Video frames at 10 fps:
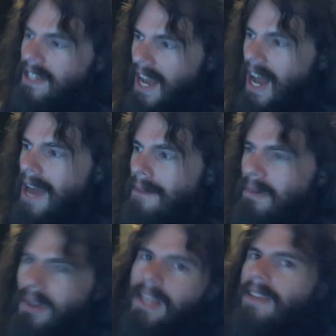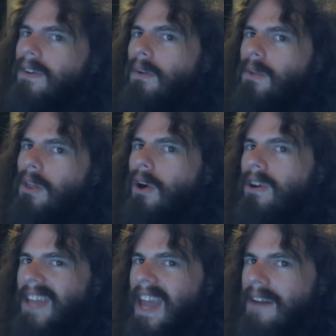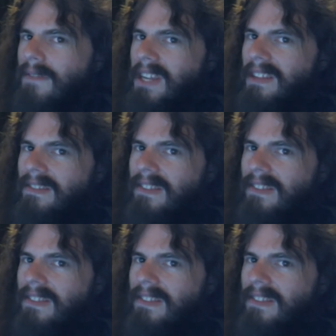time believing with all the evidence